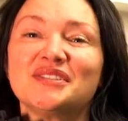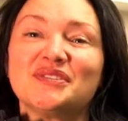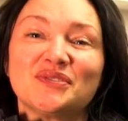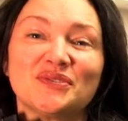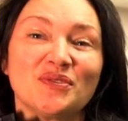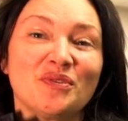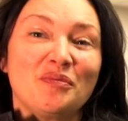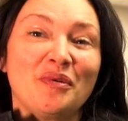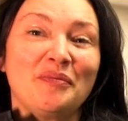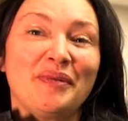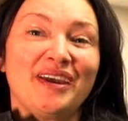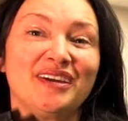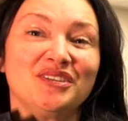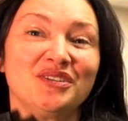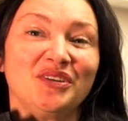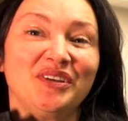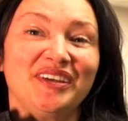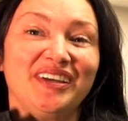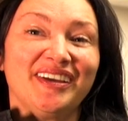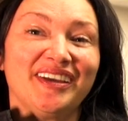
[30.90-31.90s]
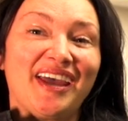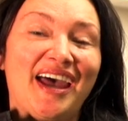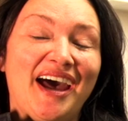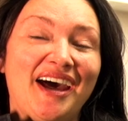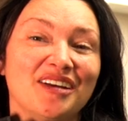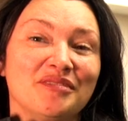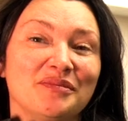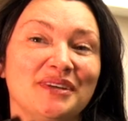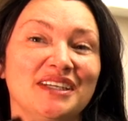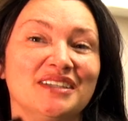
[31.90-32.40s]
Sweet Bay Magnolia
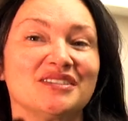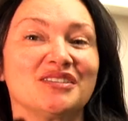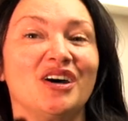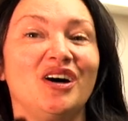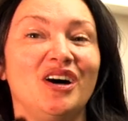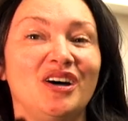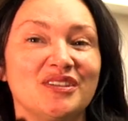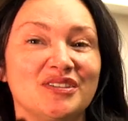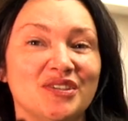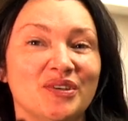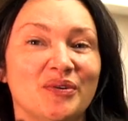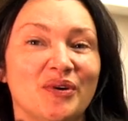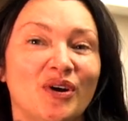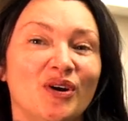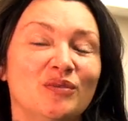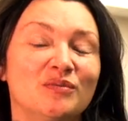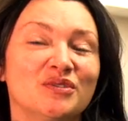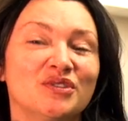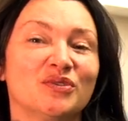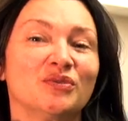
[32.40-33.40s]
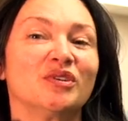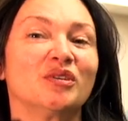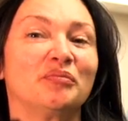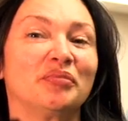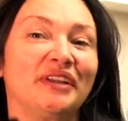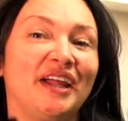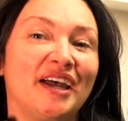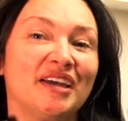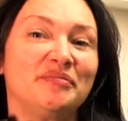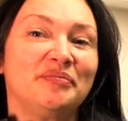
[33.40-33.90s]
Academy is also home to an
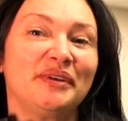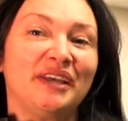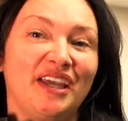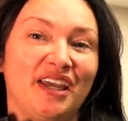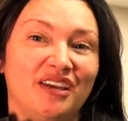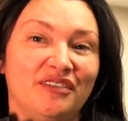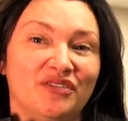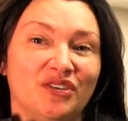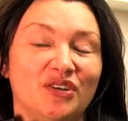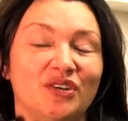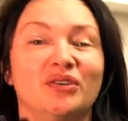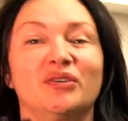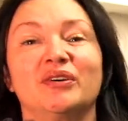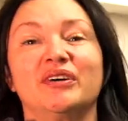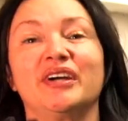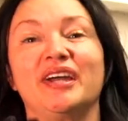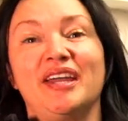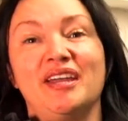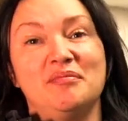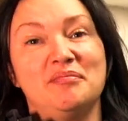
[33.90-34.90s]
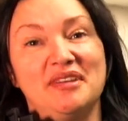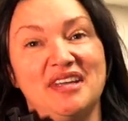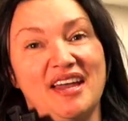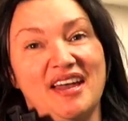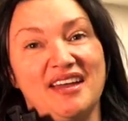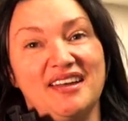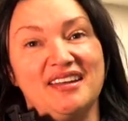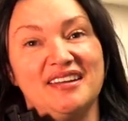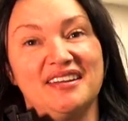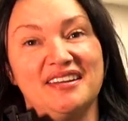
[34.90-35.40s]
applied behavior or
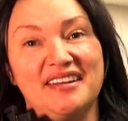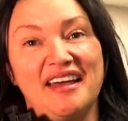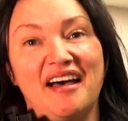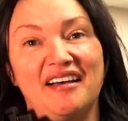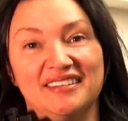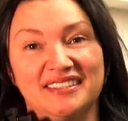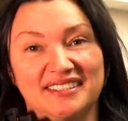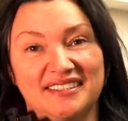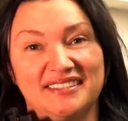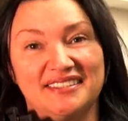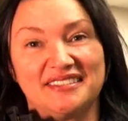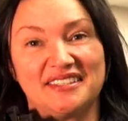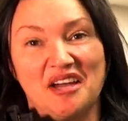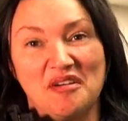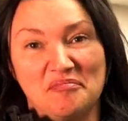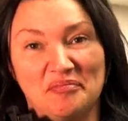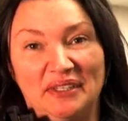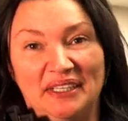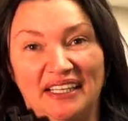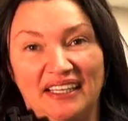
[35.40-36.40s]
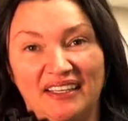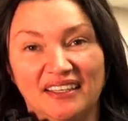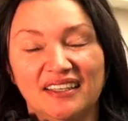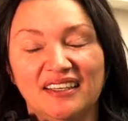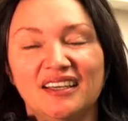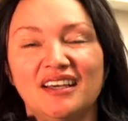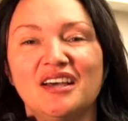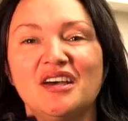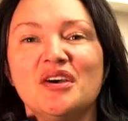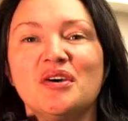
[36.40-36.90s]
ABA analysis company.
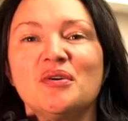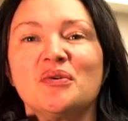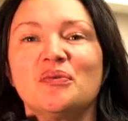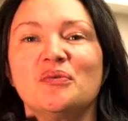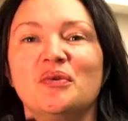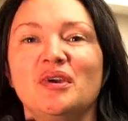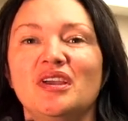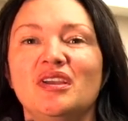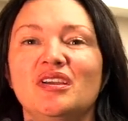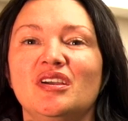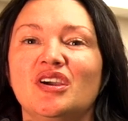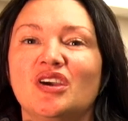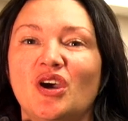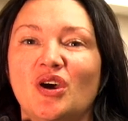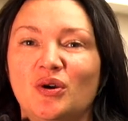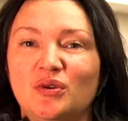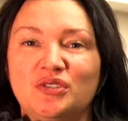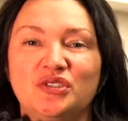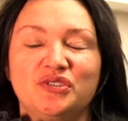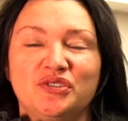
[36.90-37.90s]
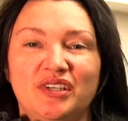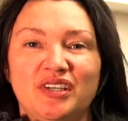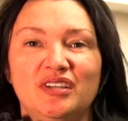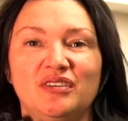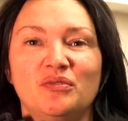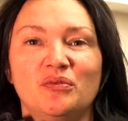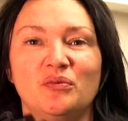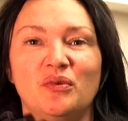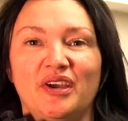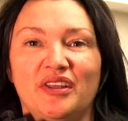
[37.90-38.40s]
We co-treat
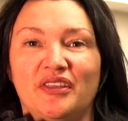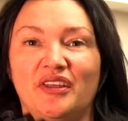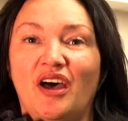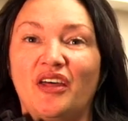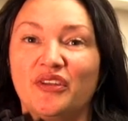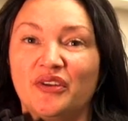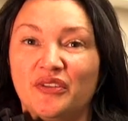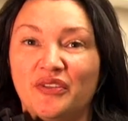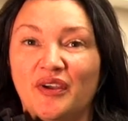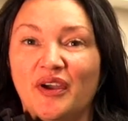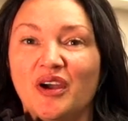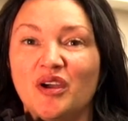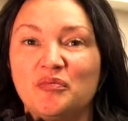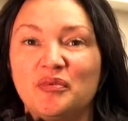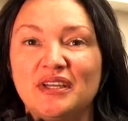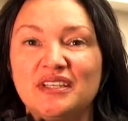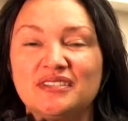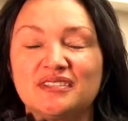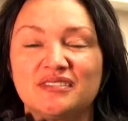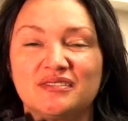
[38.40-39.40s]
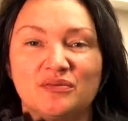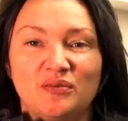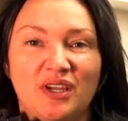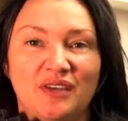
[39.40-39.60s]
with other therapists.